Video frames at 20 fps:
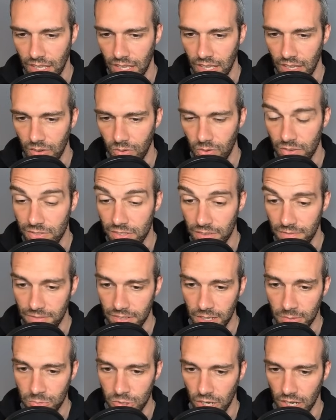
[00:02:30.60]
We've seen
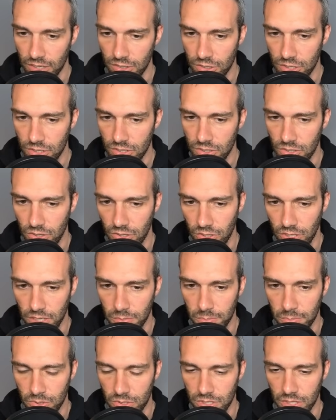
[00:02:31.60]
flame charge, so they're already
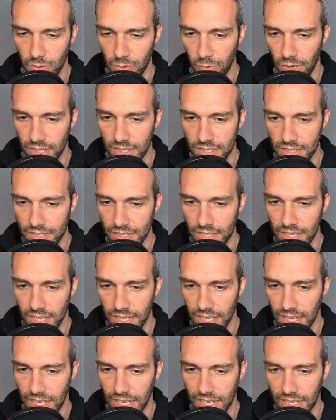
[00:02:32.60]
boosted once,
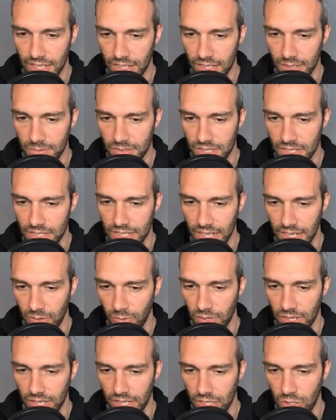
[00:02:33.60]
and here comes the second
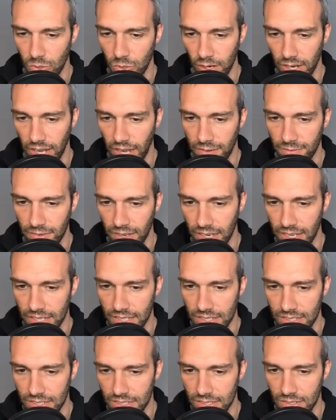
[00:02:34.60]
one, and you are half
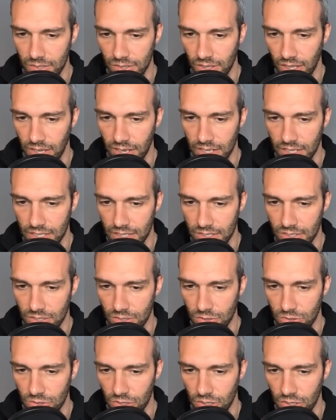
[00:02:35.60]
ice, so that is
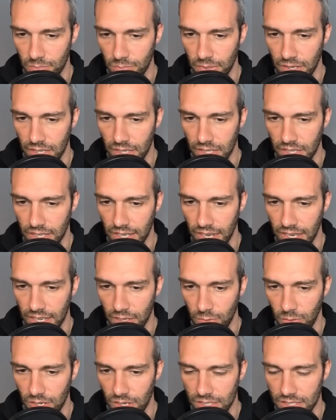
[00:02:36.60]
neutral, but yeah,
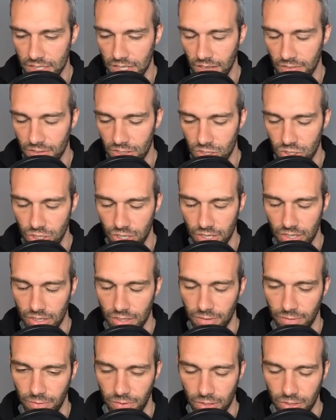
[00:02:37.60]
you want to save the
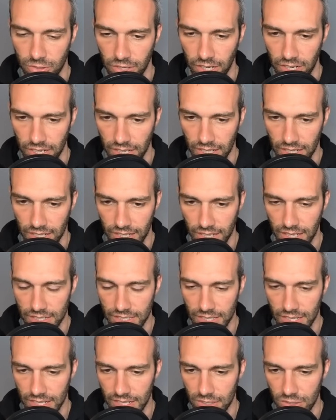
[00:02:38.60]
shields for Dragonite in case
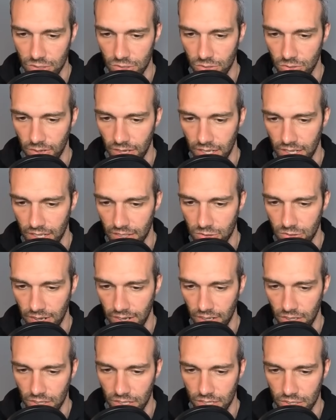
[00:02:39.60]
they get to a
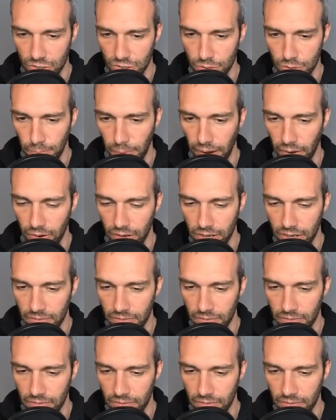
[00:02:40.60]
Dragon Claw or Superpower.